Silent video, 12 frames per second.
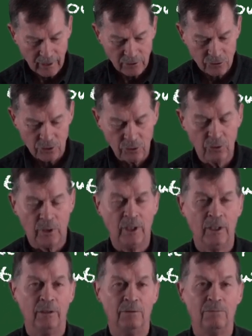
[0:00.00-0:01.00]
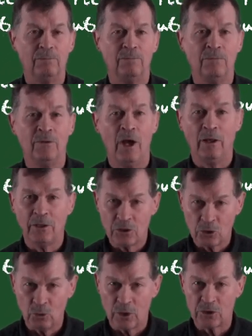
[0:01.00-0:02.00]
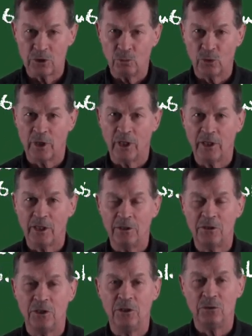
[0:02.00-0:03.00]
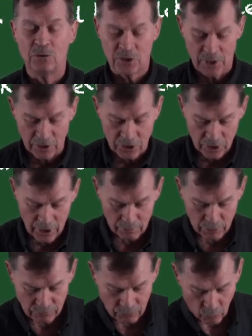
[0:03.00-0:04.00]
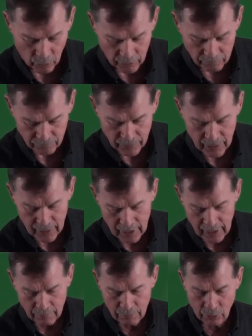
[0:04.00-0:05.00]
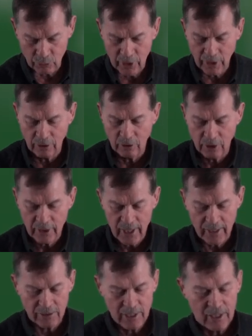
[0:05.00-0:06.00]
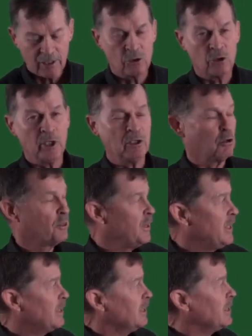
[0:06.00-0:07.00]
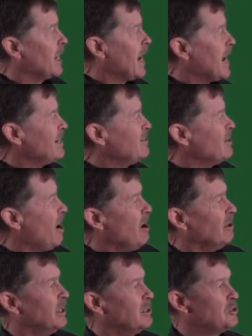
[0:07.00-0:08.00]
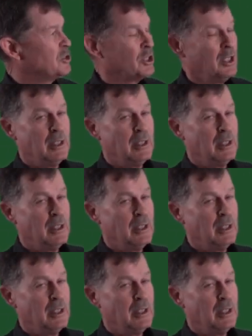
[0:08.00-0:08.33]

into knowledge and wisdom. We're going to continue session number 4, but we're going to look at critical thinking and knowledge